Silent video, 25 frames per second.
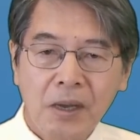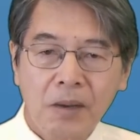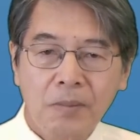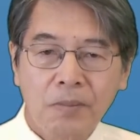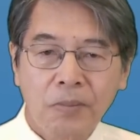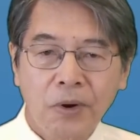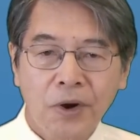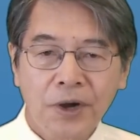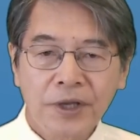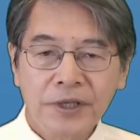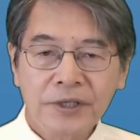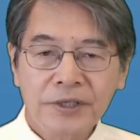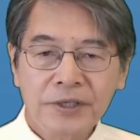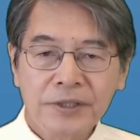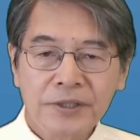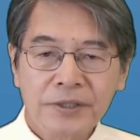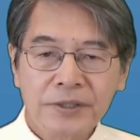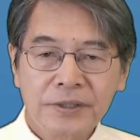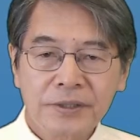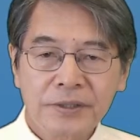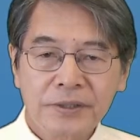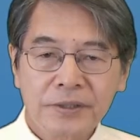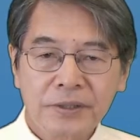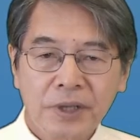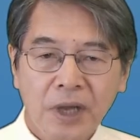
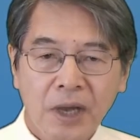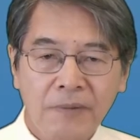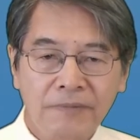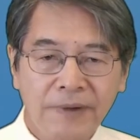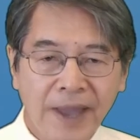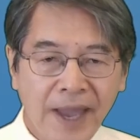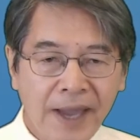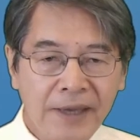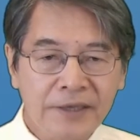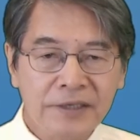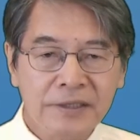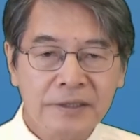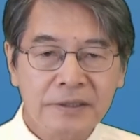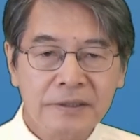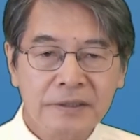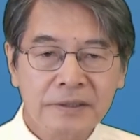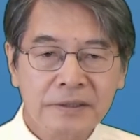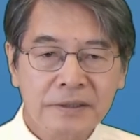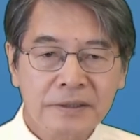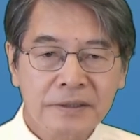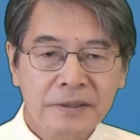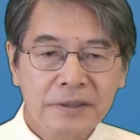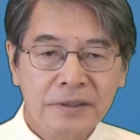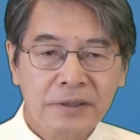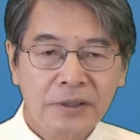points of action
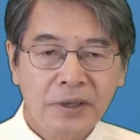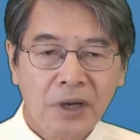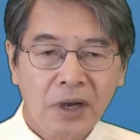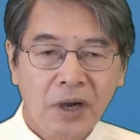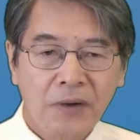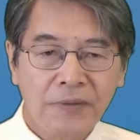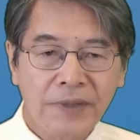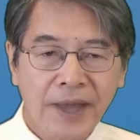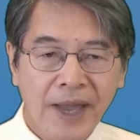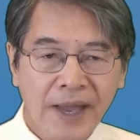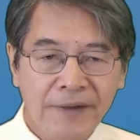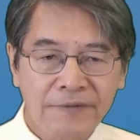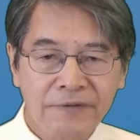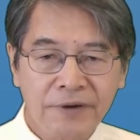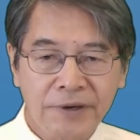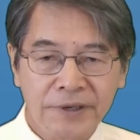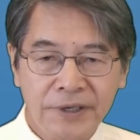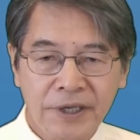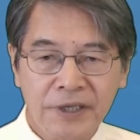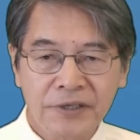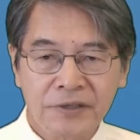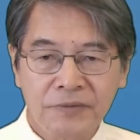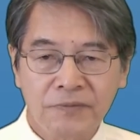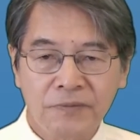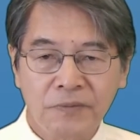of the HIFU
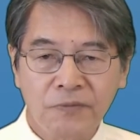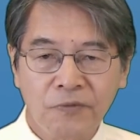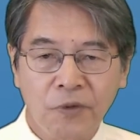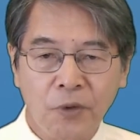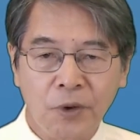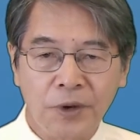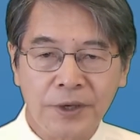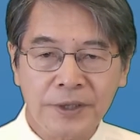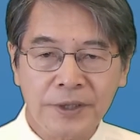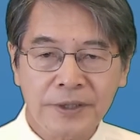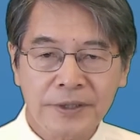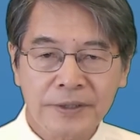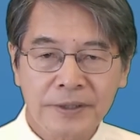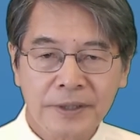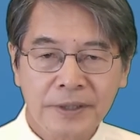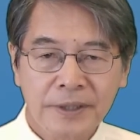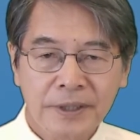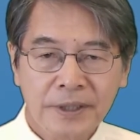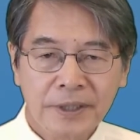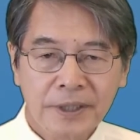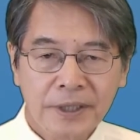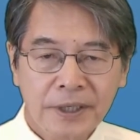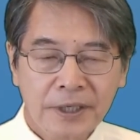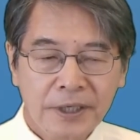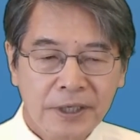radiation force
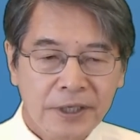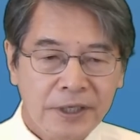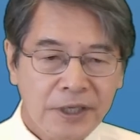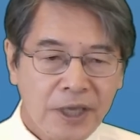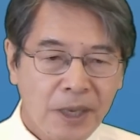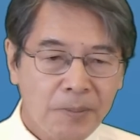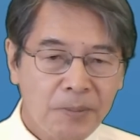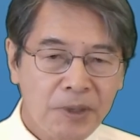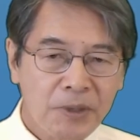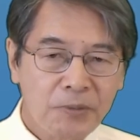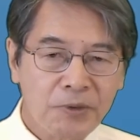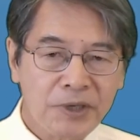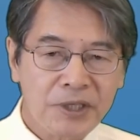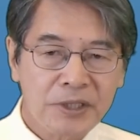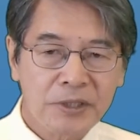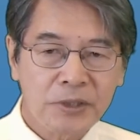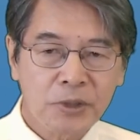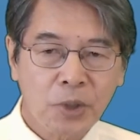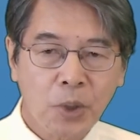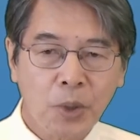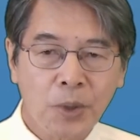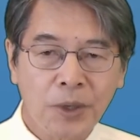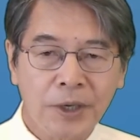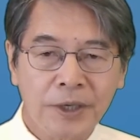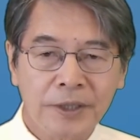can be
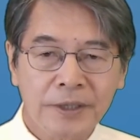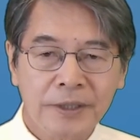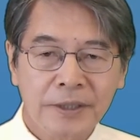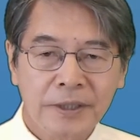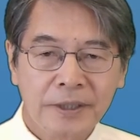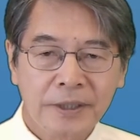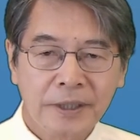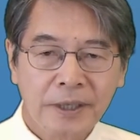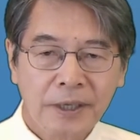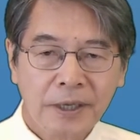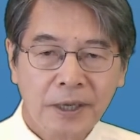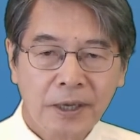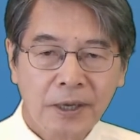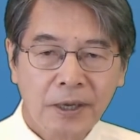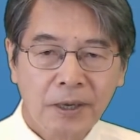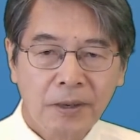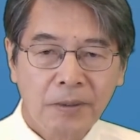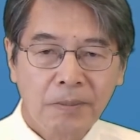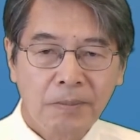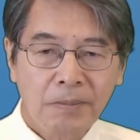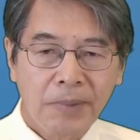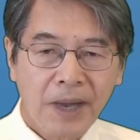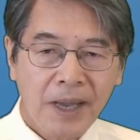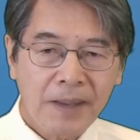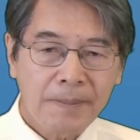restored
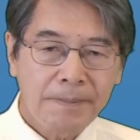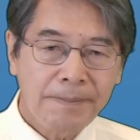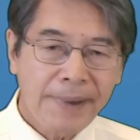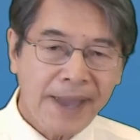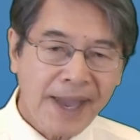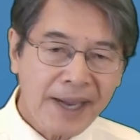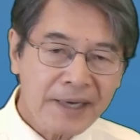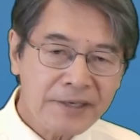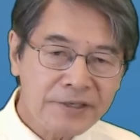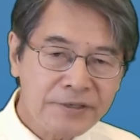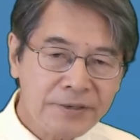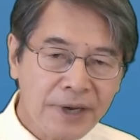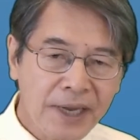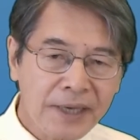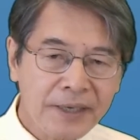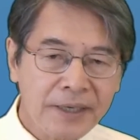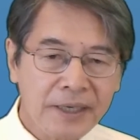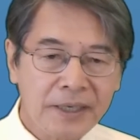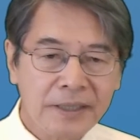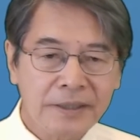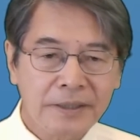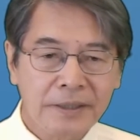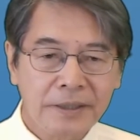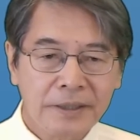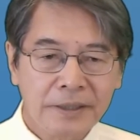by
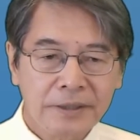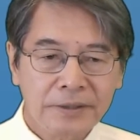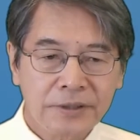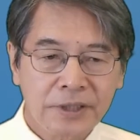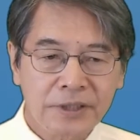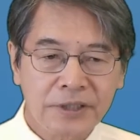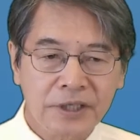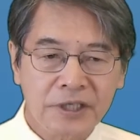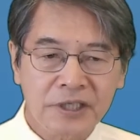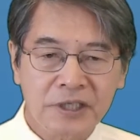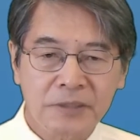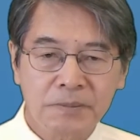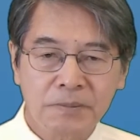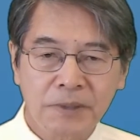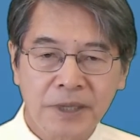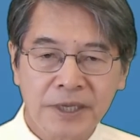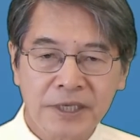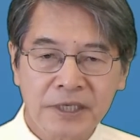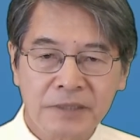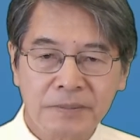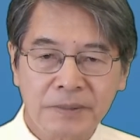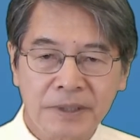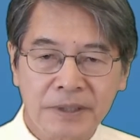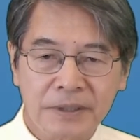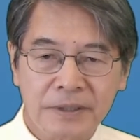backtracking the
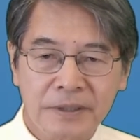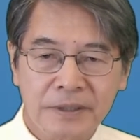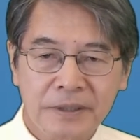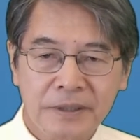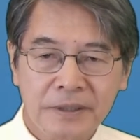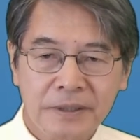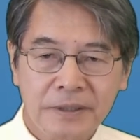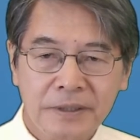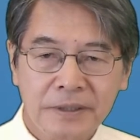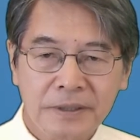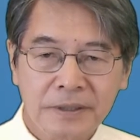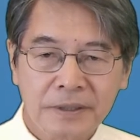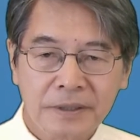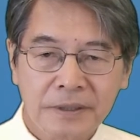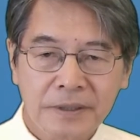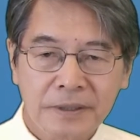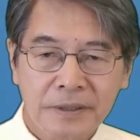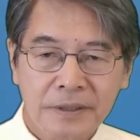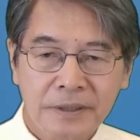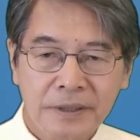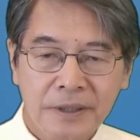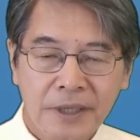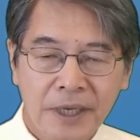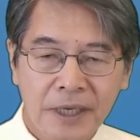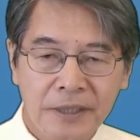displacement,
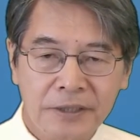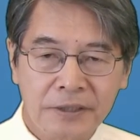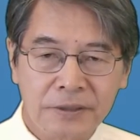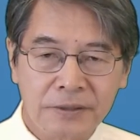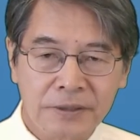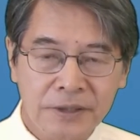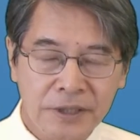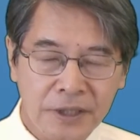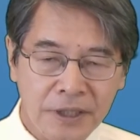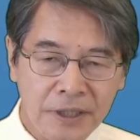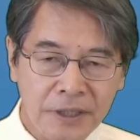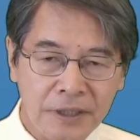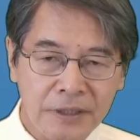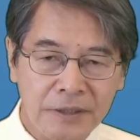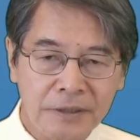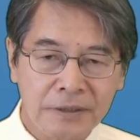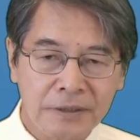as you see here.